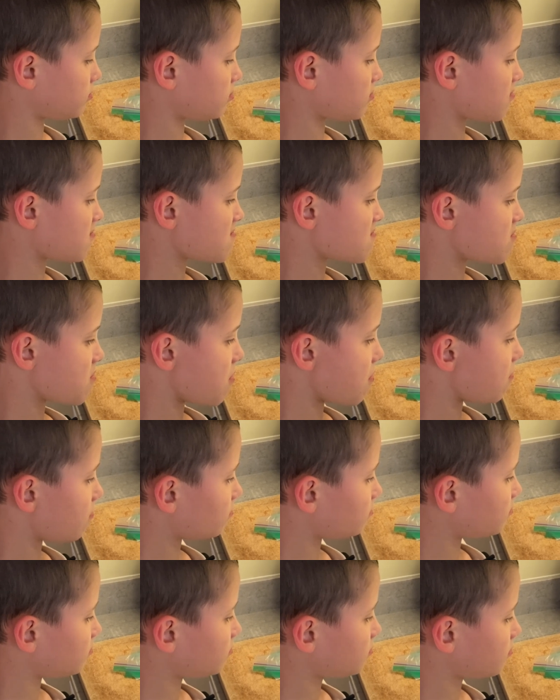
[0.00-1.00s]
We only have
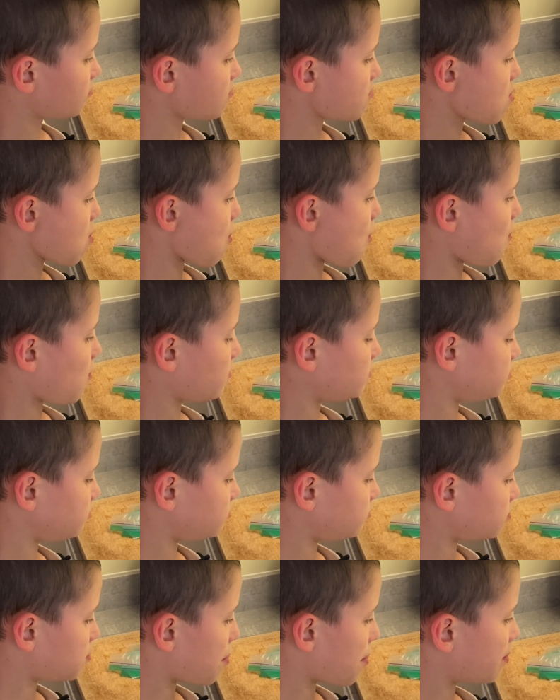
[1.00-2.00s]
healthy food that's good for our
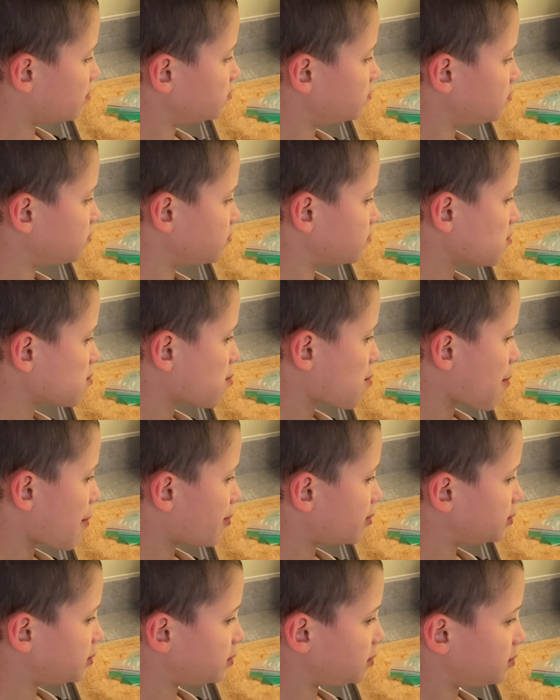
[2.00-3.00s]
bodies and
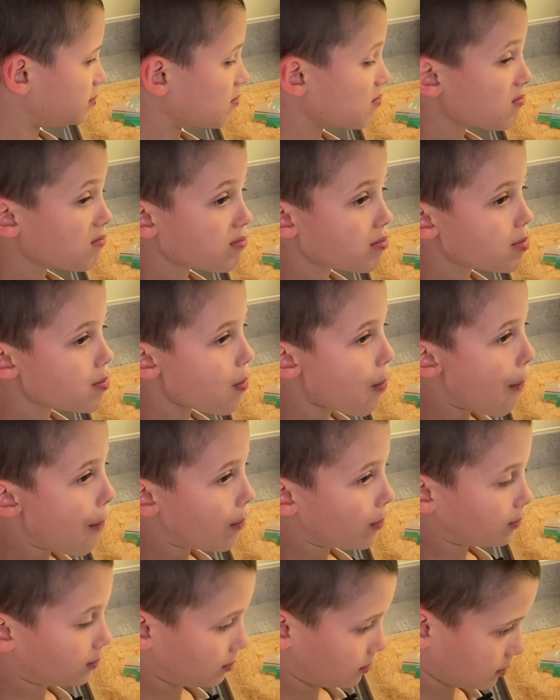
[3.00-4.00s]
so tasty. Hey,
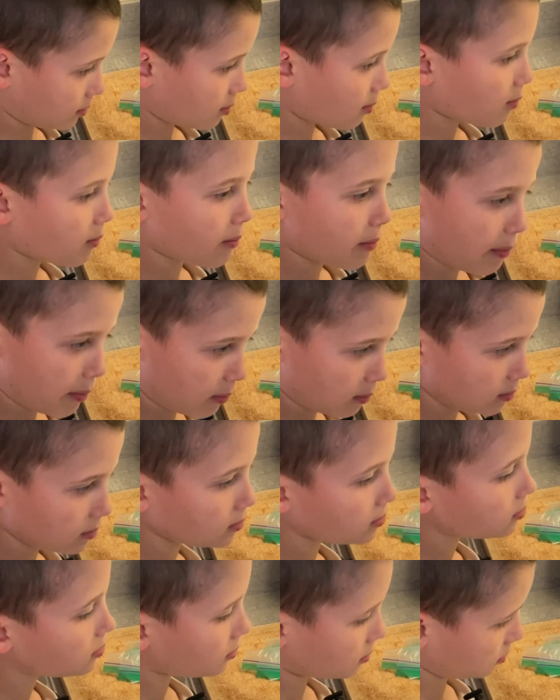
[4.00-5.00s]
Ari? We
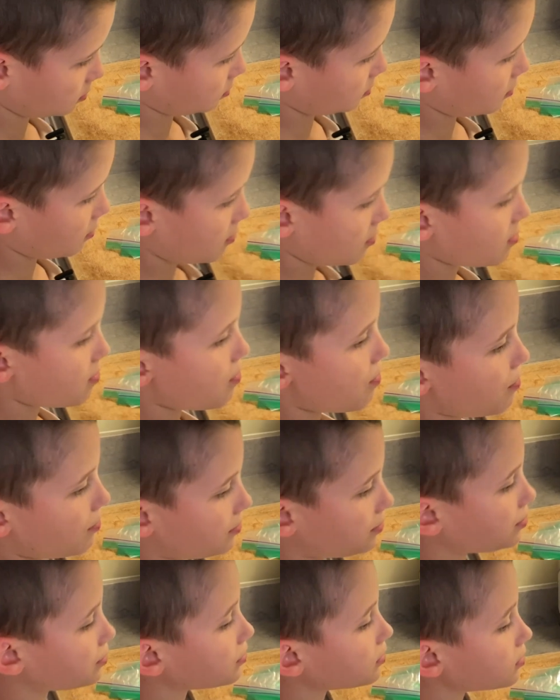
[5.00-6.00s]
eat so much tasty
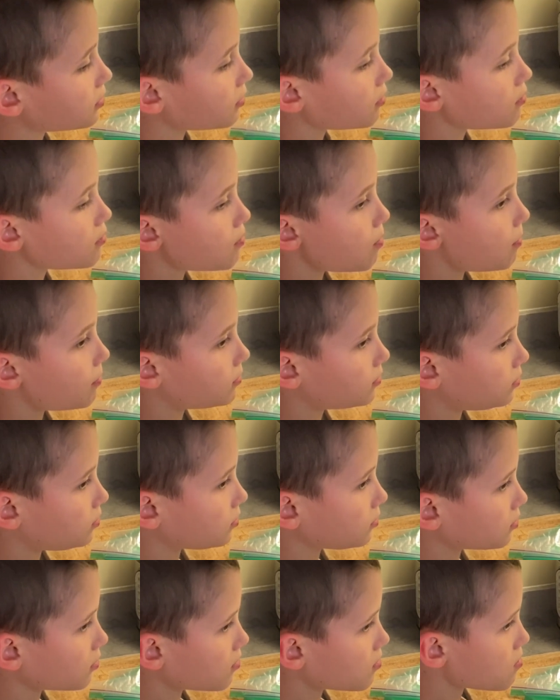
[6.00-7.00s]
food. We all love it.
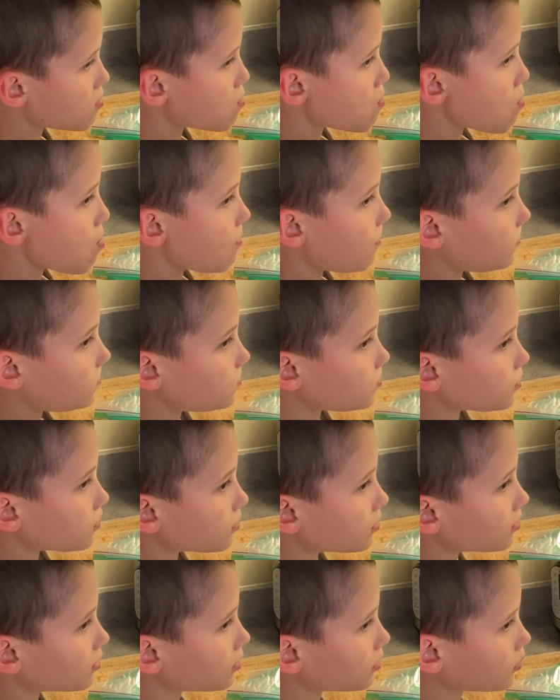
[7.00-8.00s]
All right, so we hope
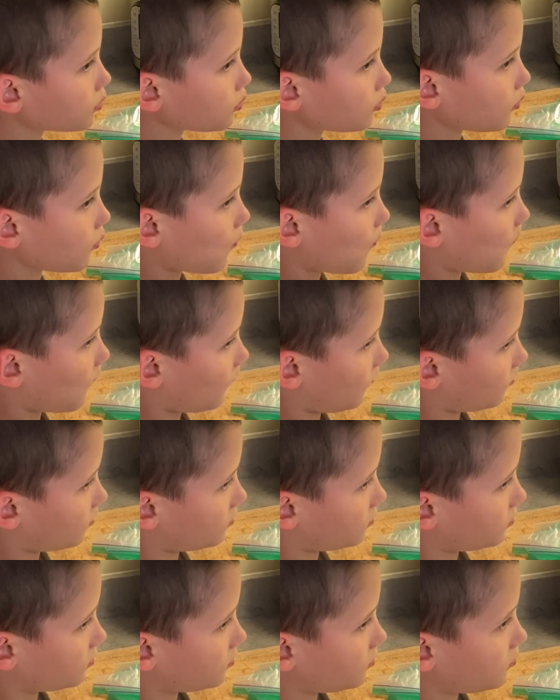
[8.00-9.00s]
everyone found this
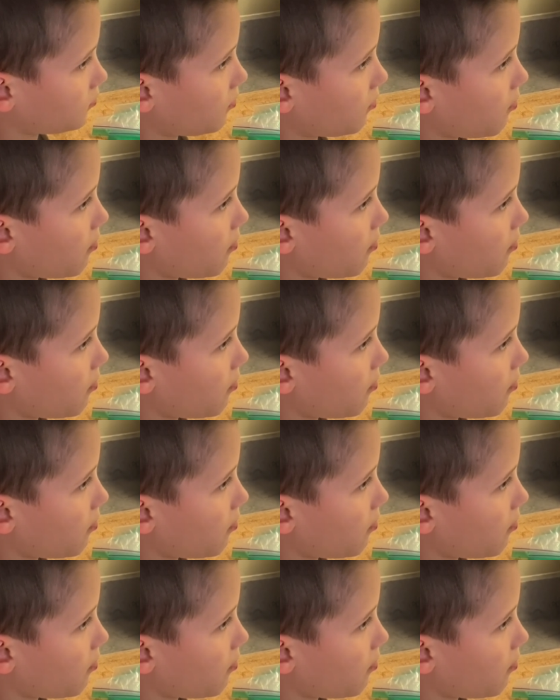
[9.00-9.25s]
recipe